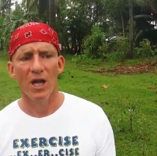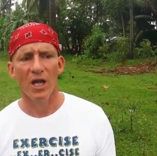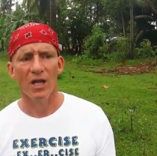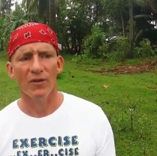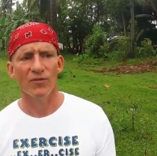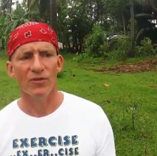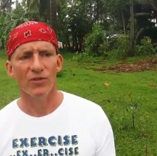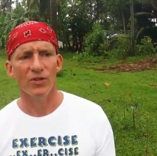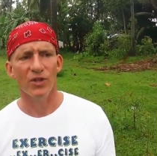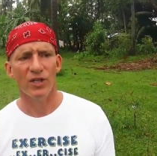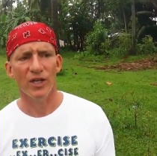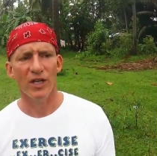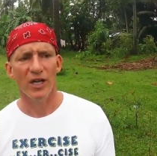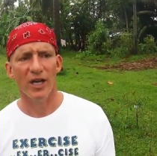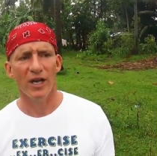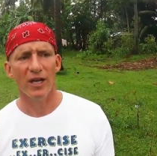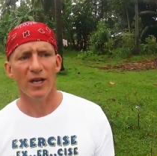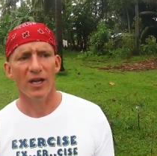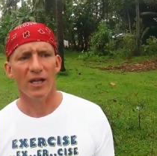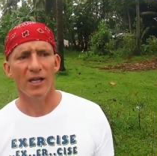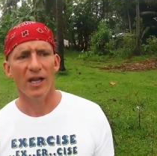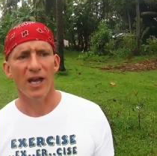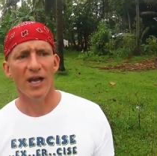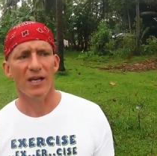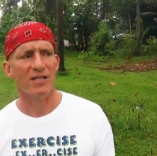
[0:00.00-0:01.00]
If you look at
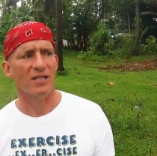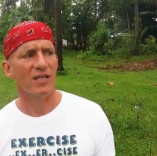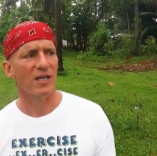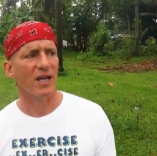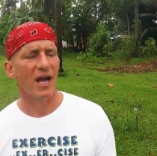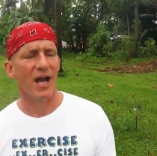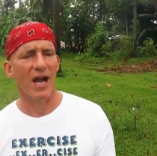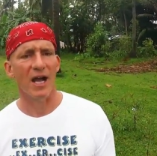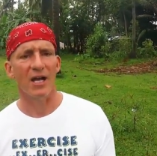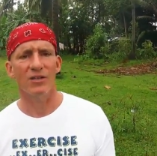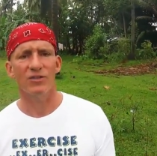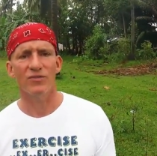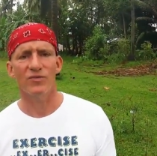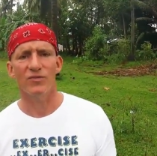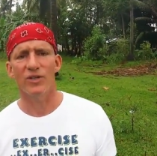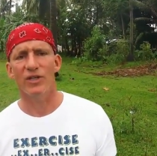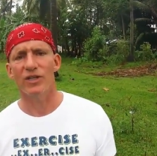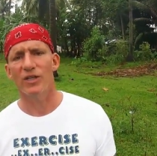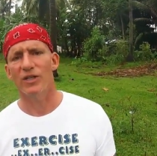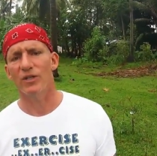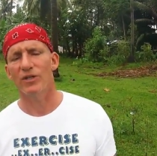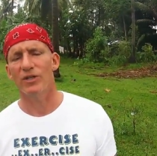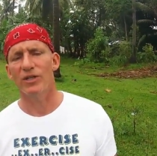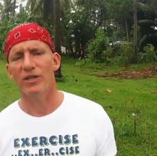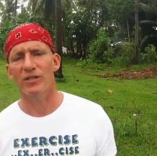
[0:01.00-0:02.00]
Alaska Al's
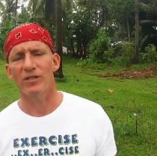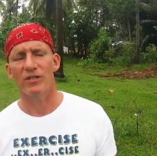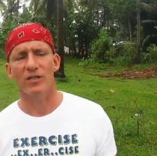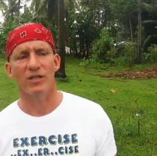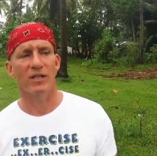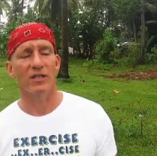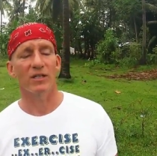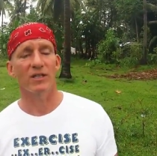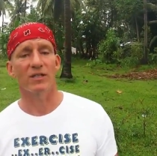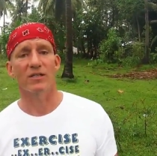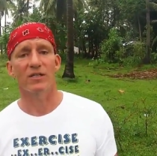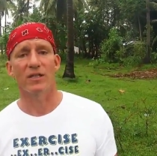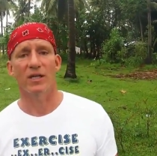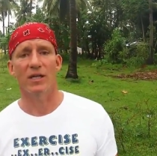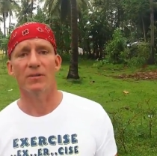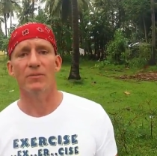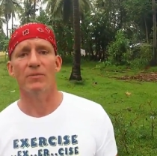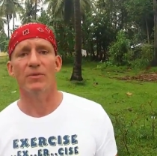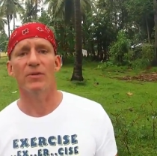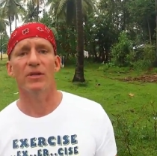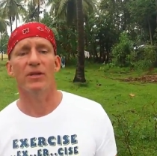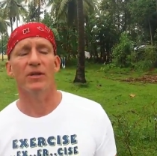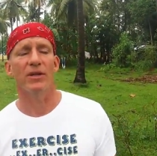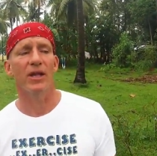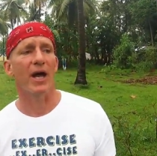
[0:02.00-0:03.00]
video, you can see an
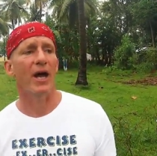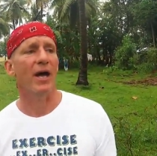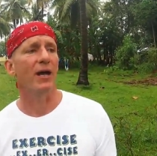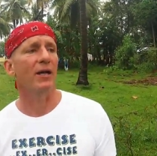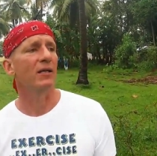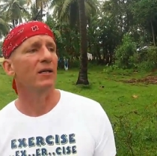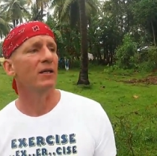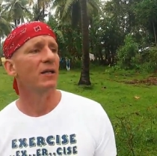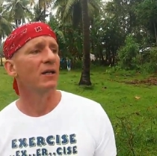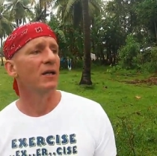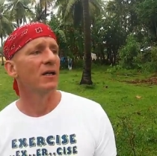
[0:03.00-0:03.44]
example of that,